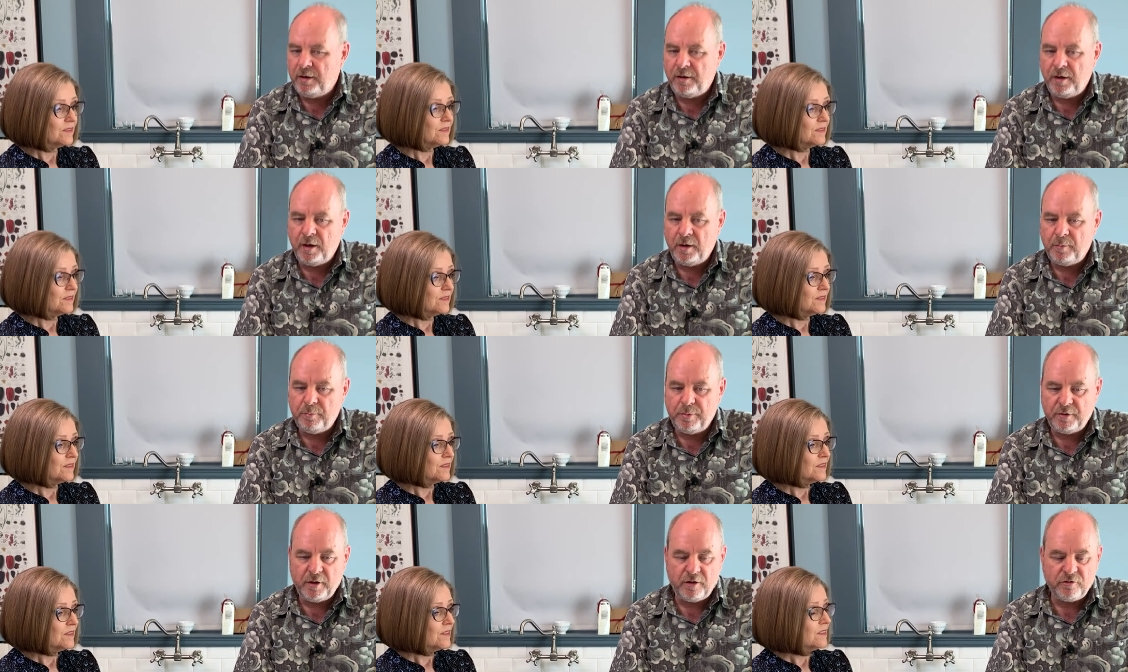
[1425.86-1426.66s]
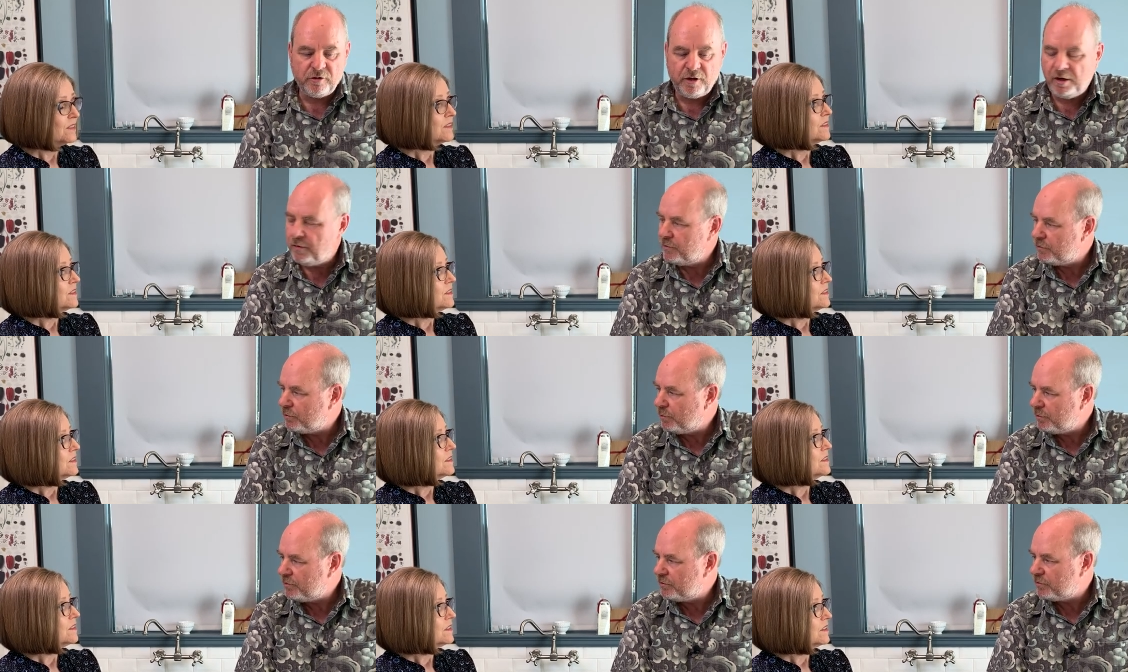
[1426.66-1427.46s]
Speaker 1: and potentially other
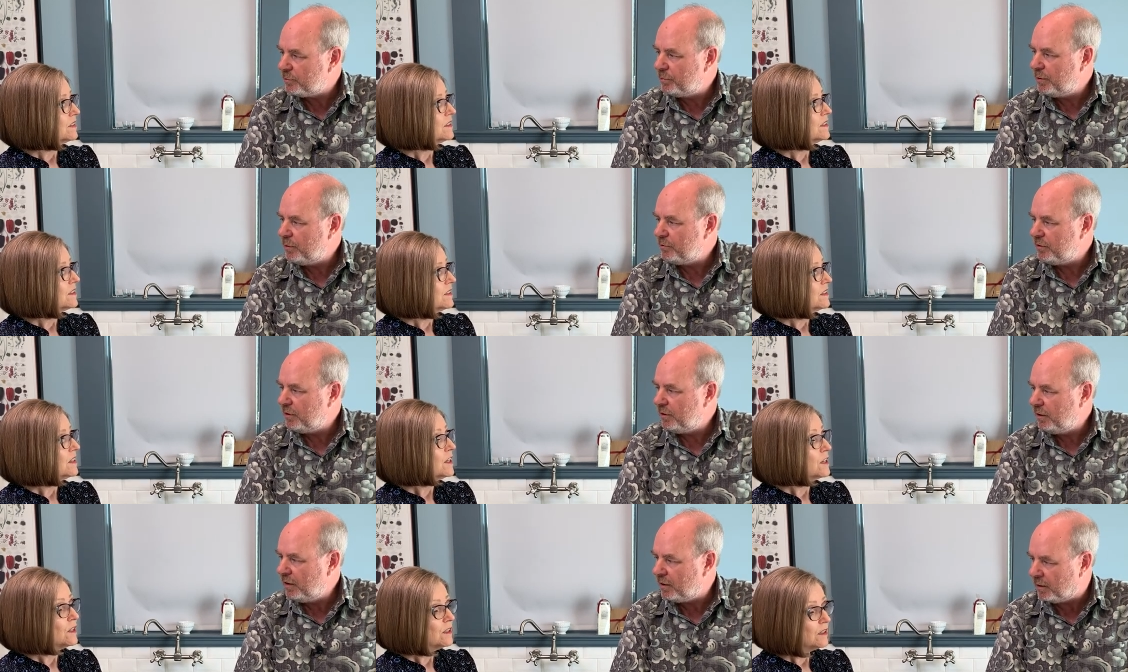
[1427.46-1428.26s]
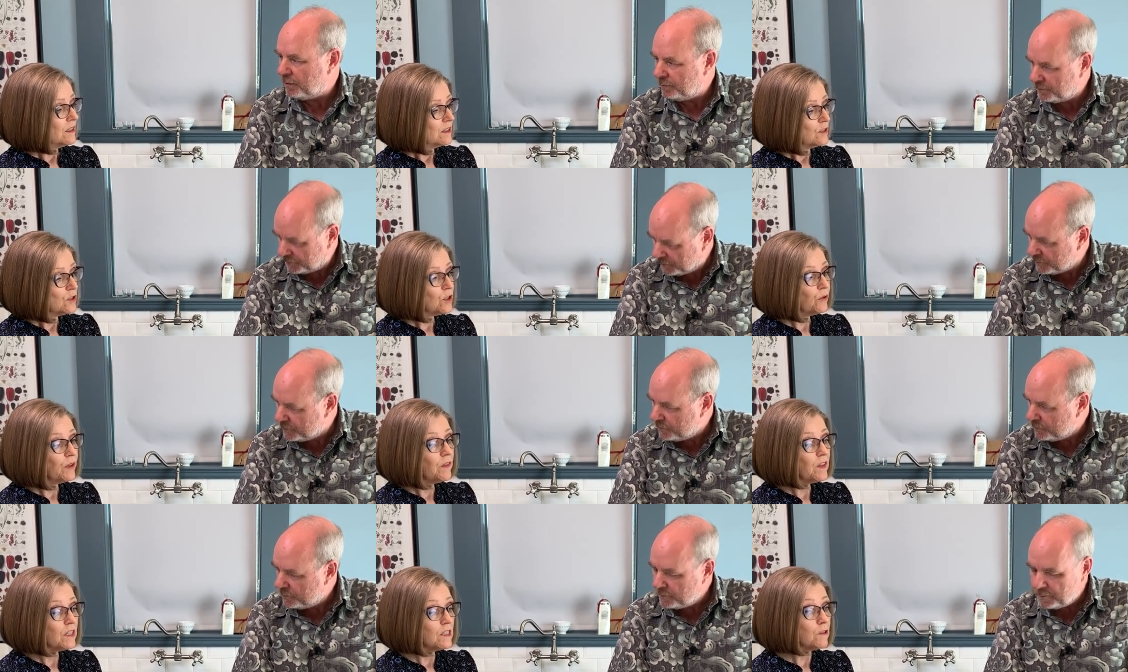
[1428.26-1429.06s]
sources of protein in it.
Speaker 2: So
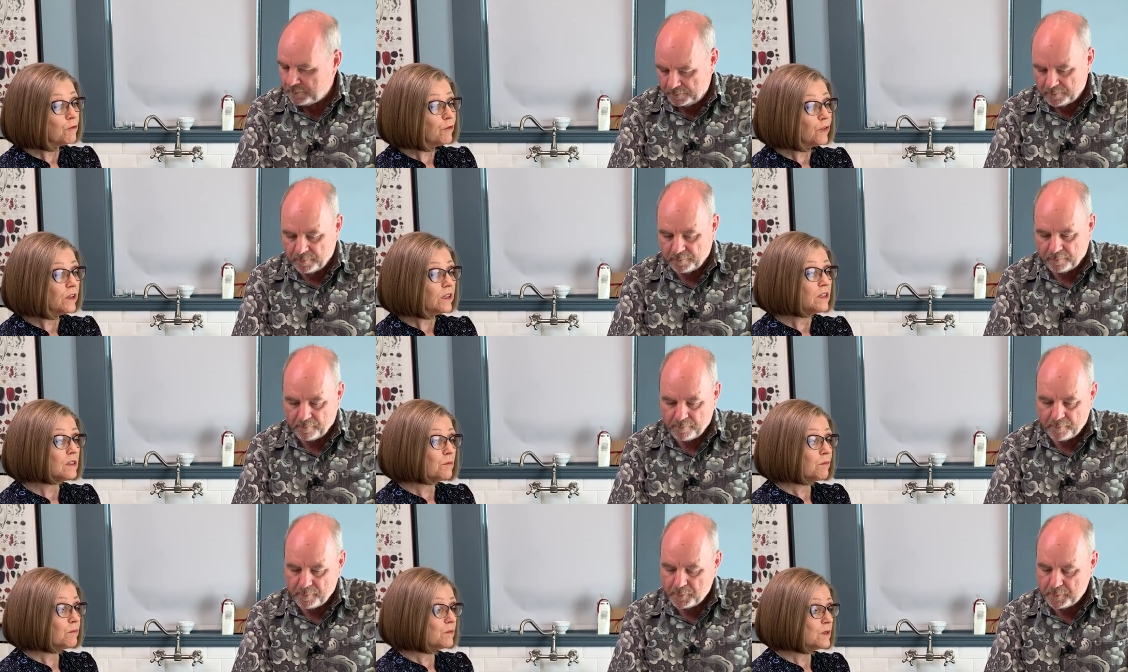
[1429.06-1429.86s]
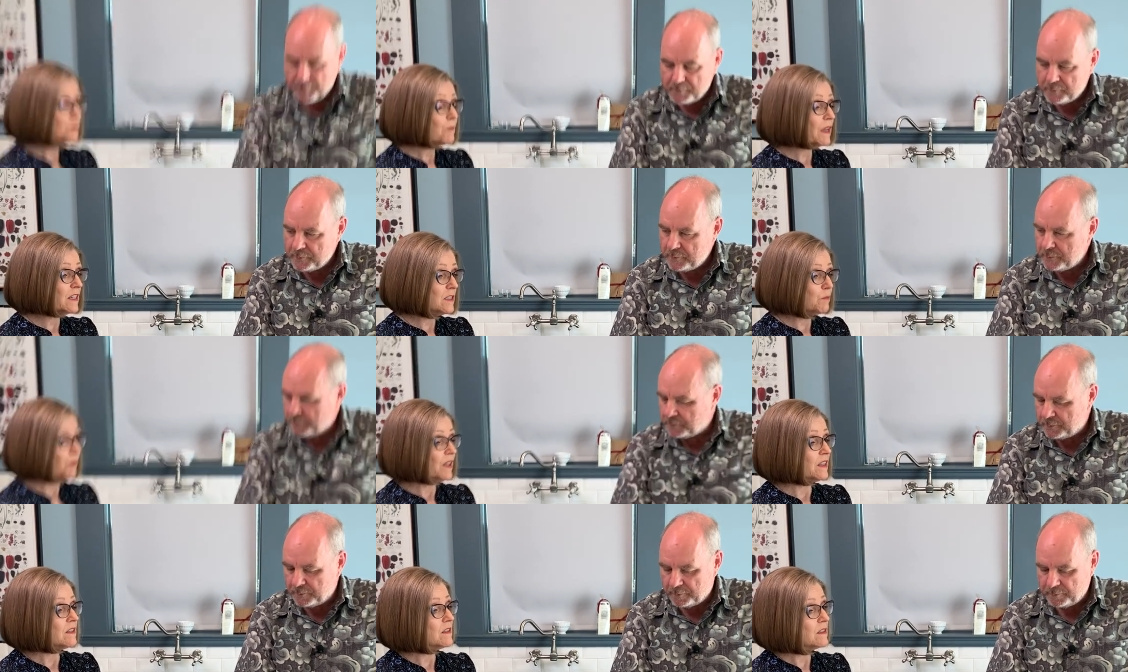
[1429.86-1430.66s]
in the different spice
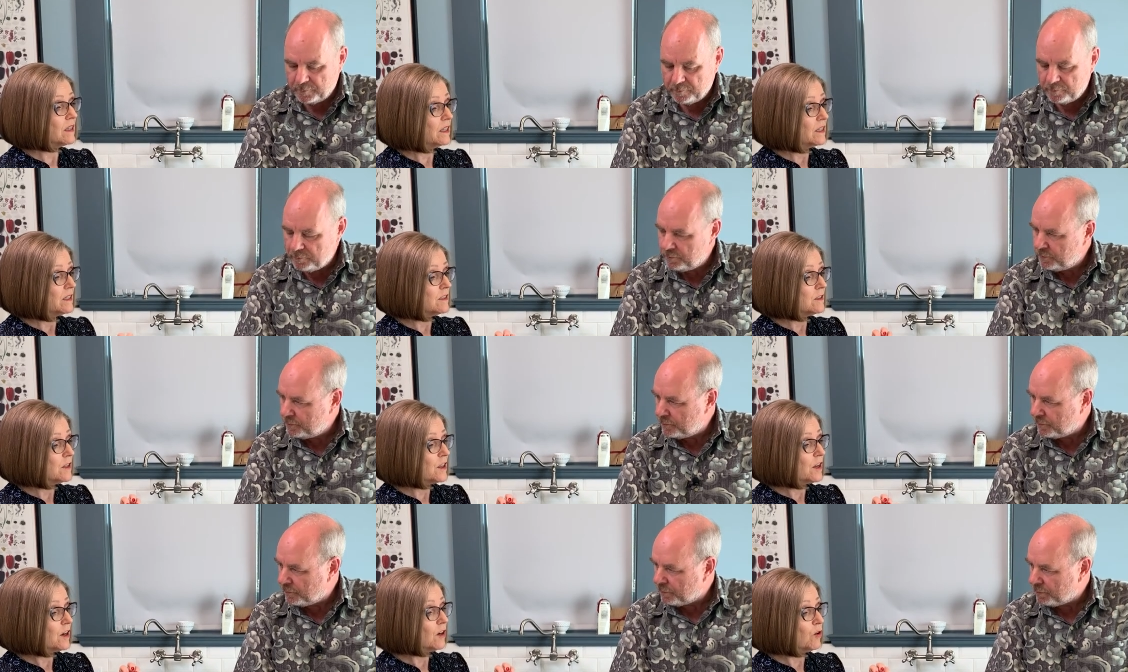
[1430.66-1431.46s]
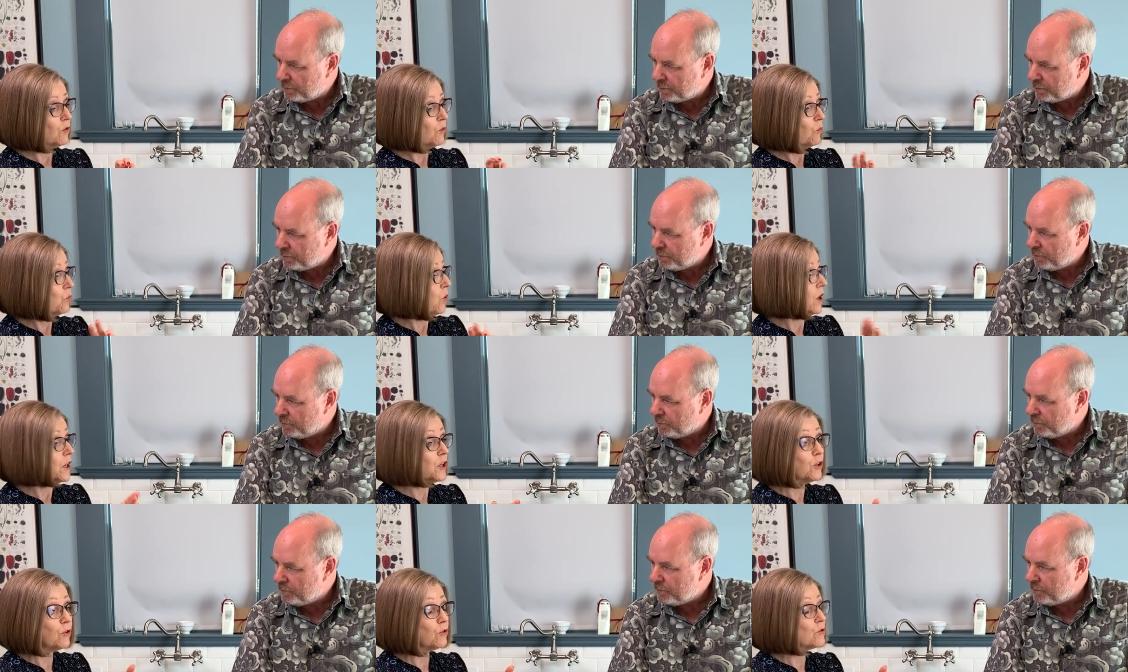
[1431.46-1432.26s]
blends, is there
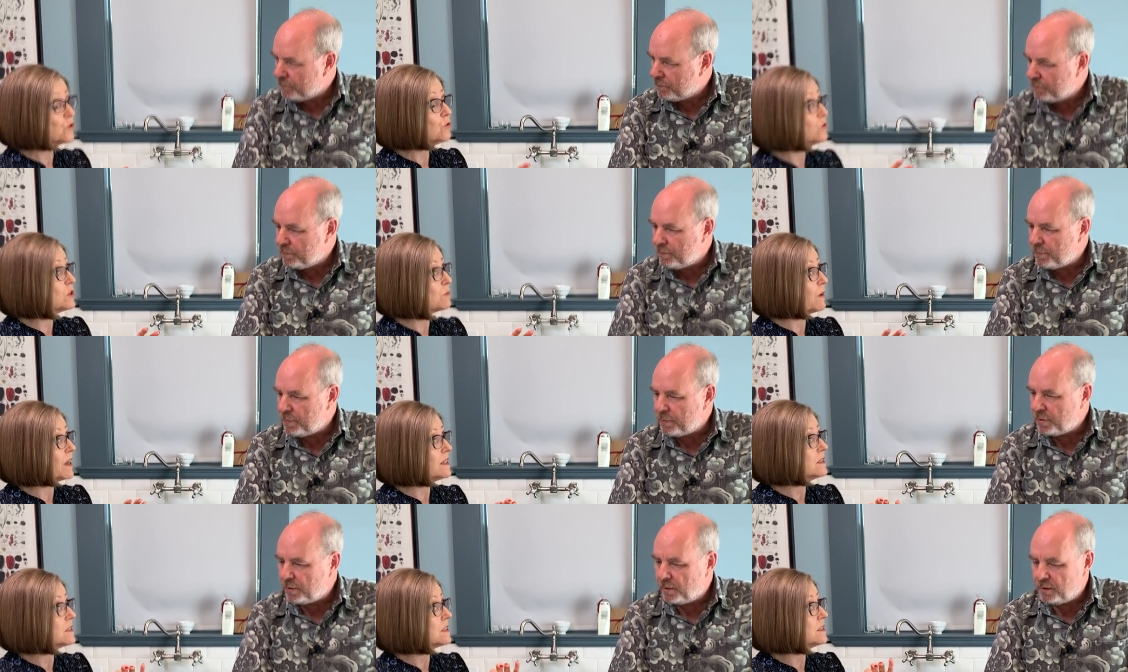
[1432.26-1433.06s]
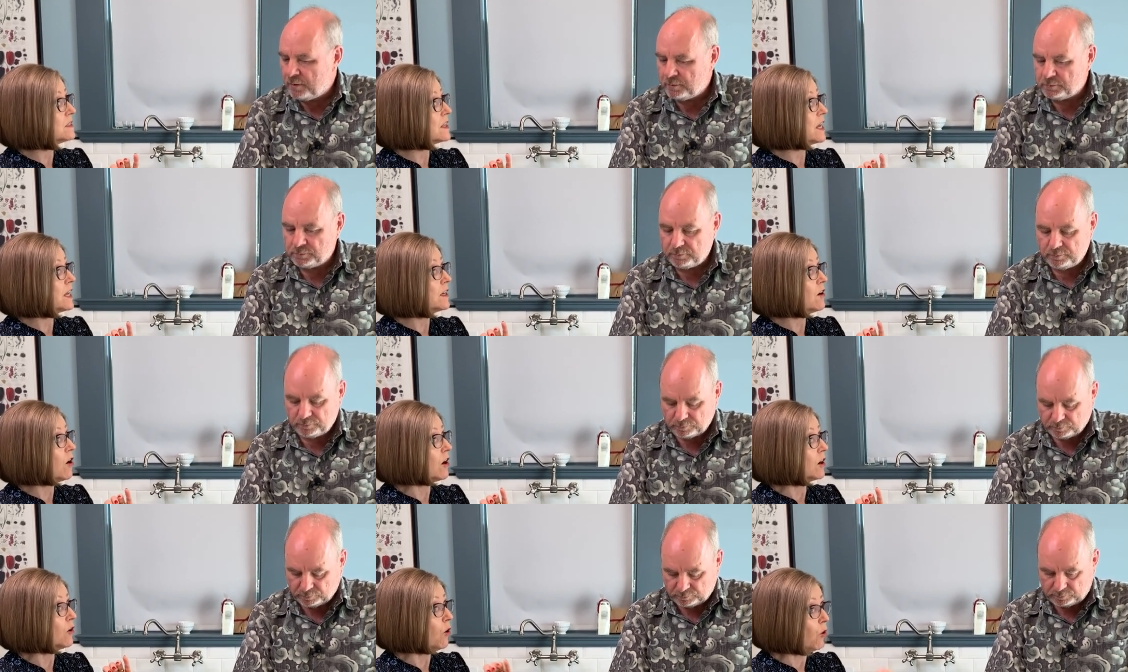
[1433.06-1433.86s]
one or two spices that
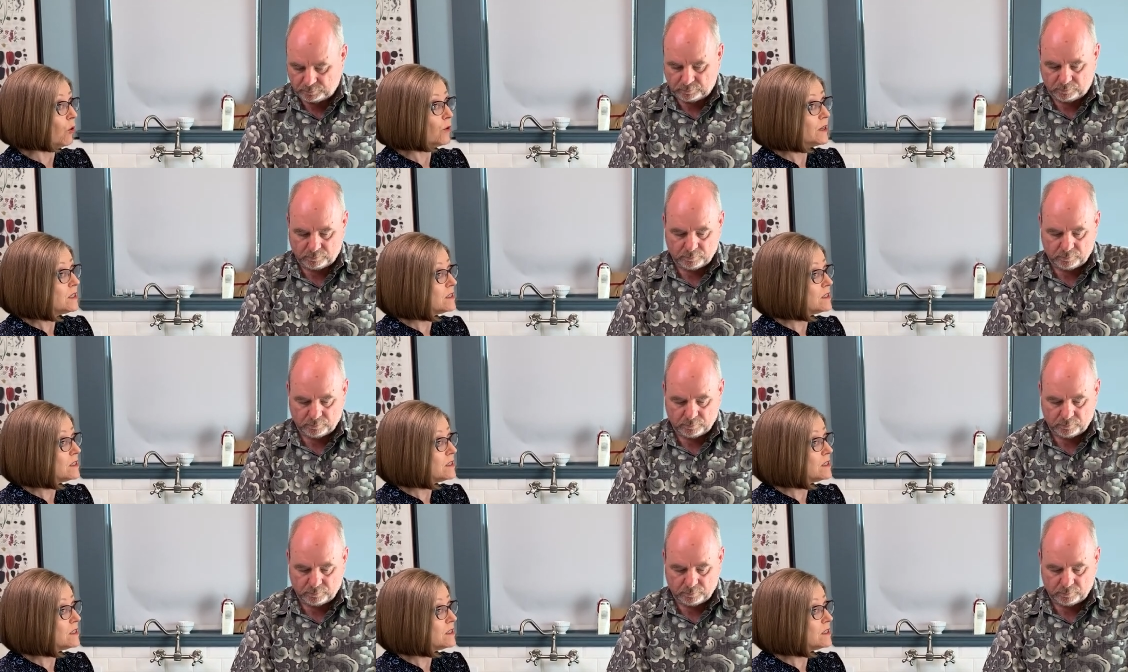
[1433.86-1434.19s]
are always